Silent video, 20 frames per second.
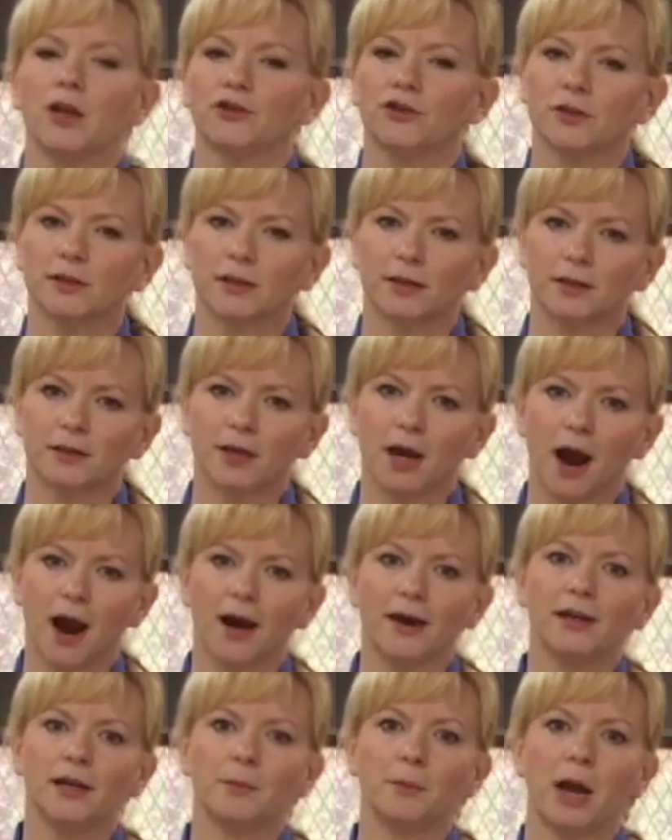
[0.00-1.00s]
Just a
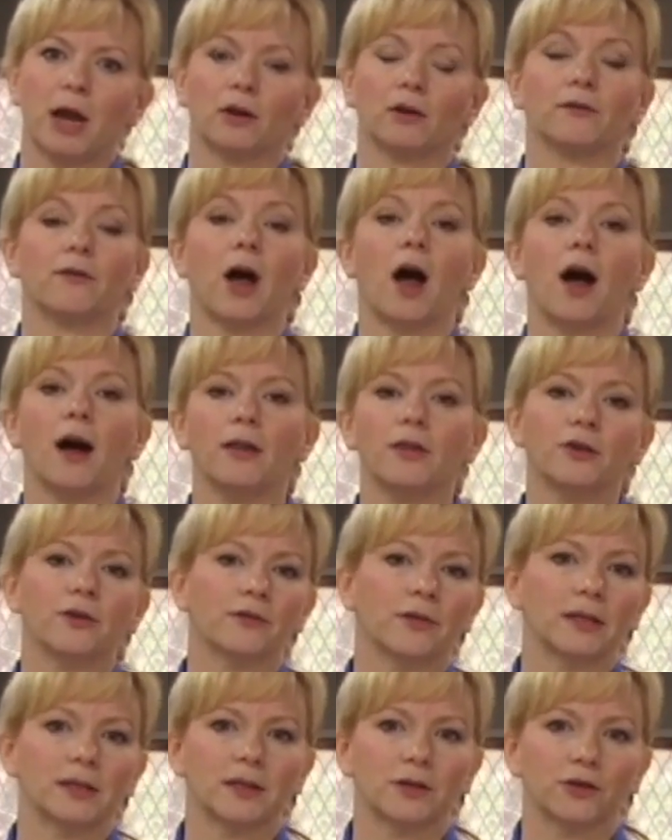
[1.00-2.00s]
tiny amount of either
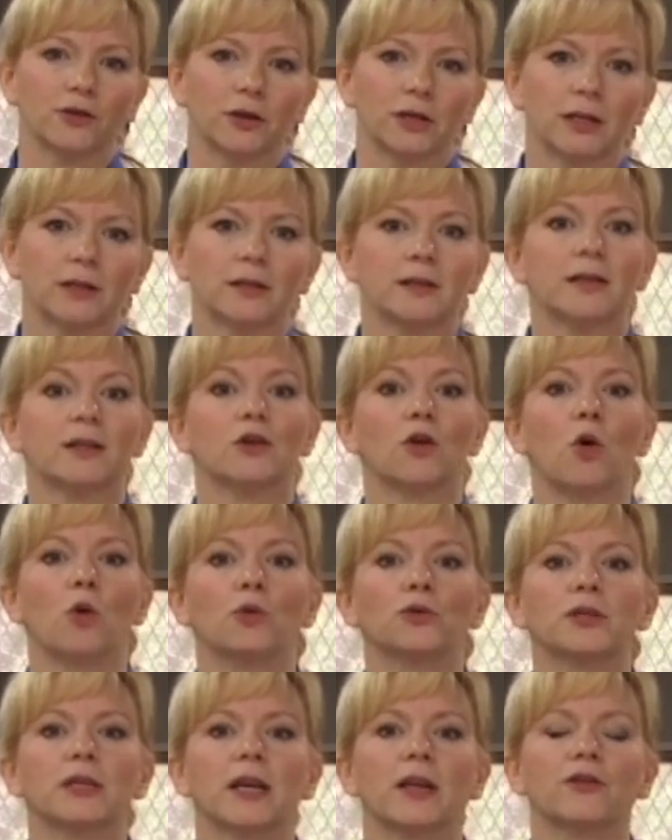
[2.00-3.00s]
of these ingredients can
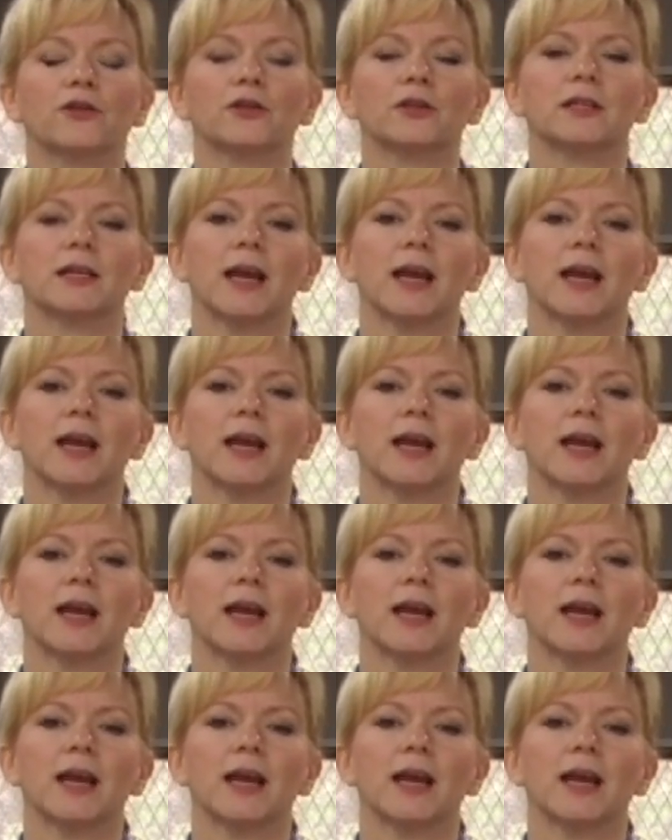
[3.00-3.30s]
hold together